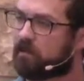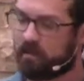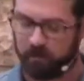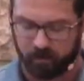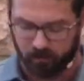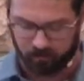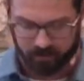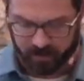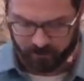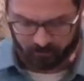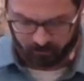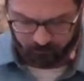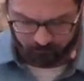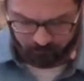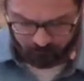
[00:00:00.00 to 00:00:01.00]
the Creator
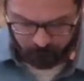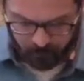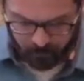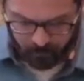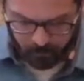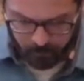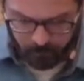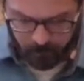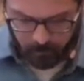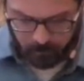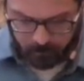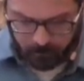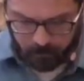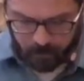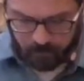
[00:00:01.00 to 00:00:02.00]

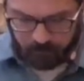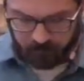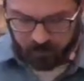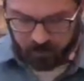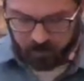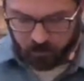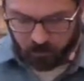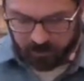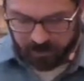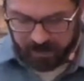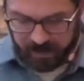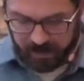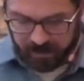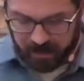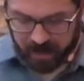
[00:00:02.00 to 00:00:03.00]
in verse
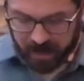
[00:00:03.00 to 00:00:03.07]
28,